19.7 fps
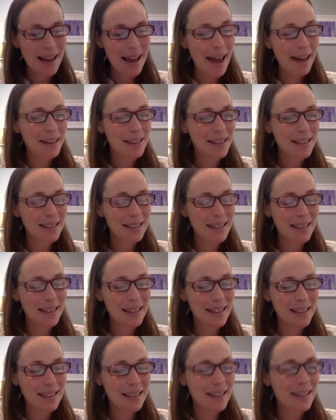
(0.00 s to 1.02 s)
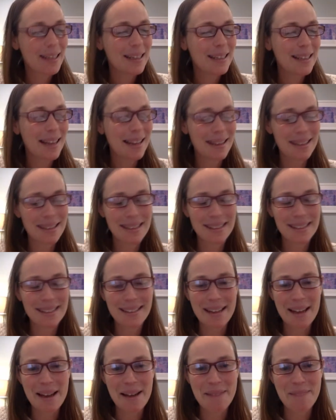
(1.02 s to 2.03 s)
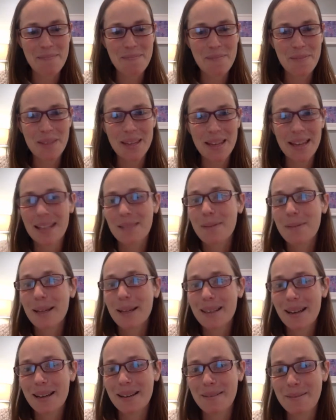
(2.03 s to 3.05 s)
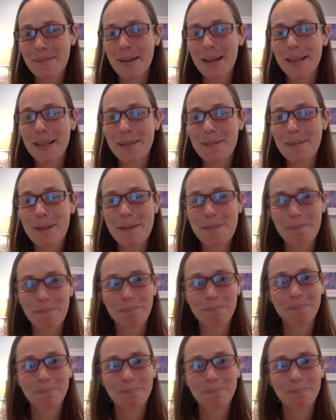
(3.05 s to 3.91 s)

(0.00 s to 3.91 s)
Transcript: had his his kids at his um, at his bedside when he passed away.